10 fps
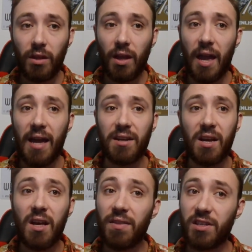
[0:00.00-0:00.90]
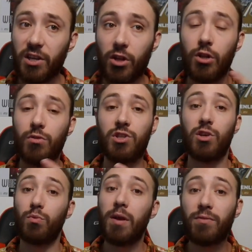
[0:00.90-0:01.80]
And this includes the
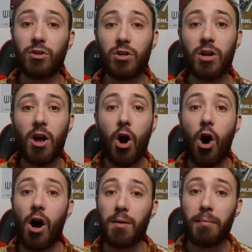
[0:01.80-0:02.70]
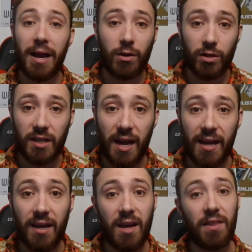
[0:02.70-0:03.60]
river on
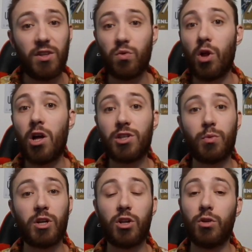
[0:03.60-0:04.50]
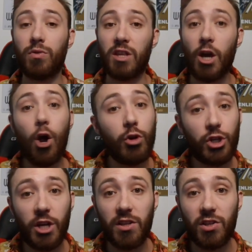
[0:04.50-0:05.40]
Microtech. This will also include the
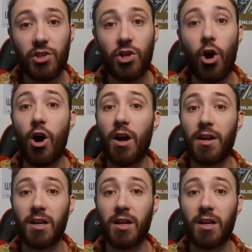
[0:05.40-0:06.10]
oceans on